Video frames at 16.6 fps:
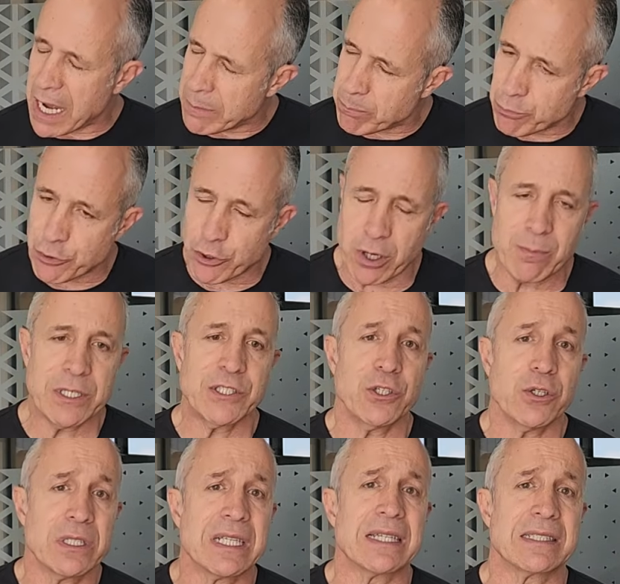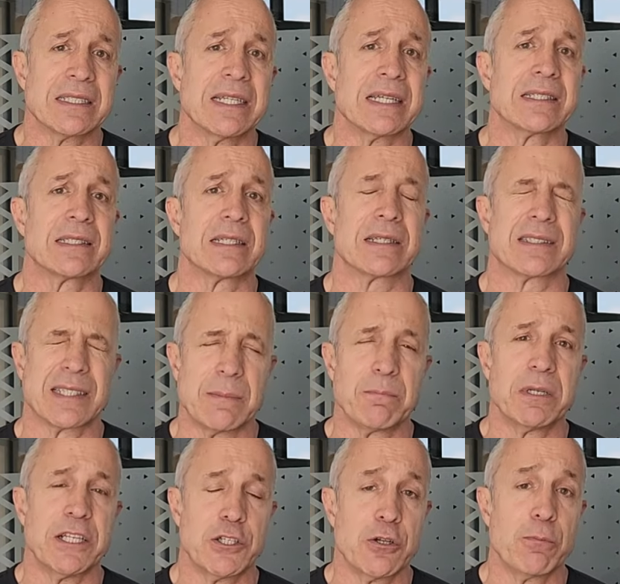promise you it doesn't exist
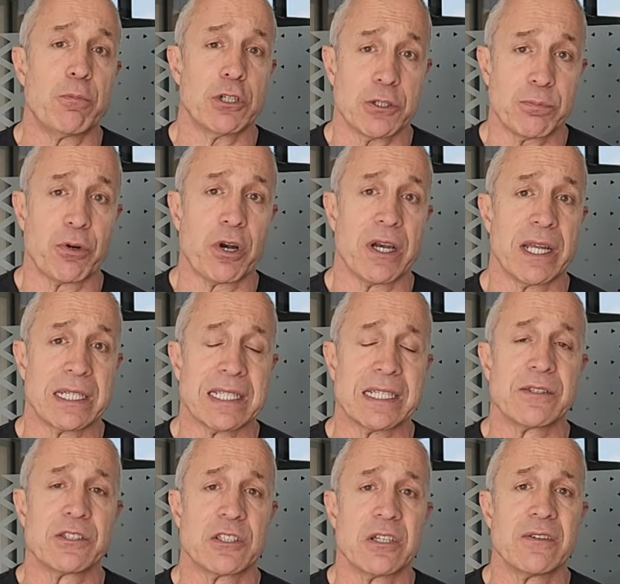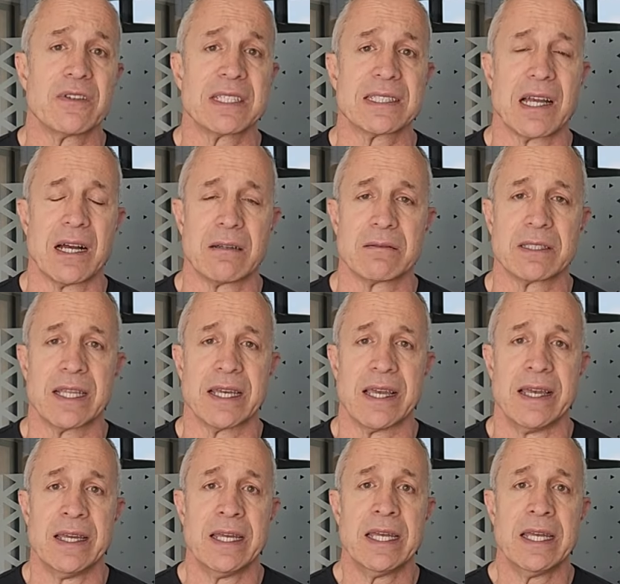simply to push product and service out there.